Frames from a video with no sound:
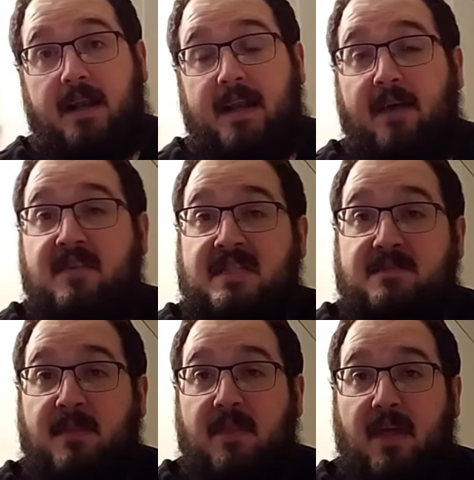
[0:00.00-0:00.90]
Kevin
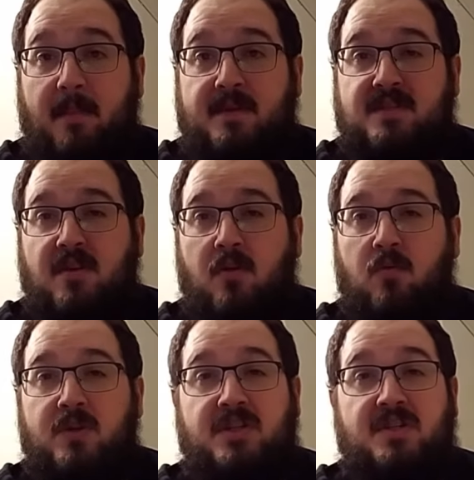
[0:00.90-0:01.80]
Smith episode,
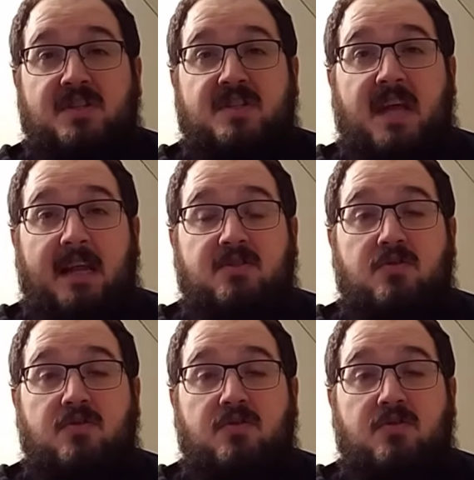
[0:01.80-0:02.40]
which is set